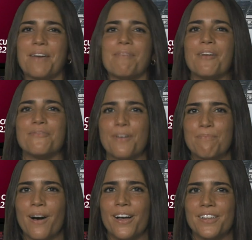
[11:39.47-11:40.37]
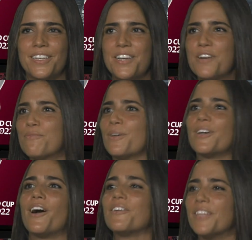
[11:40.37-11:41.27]
about football
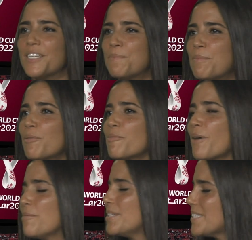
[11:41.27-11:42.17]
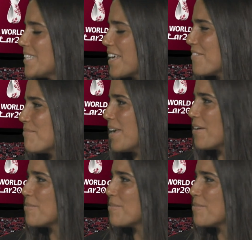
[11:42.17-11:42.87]
regardless. People were probably sick of me. I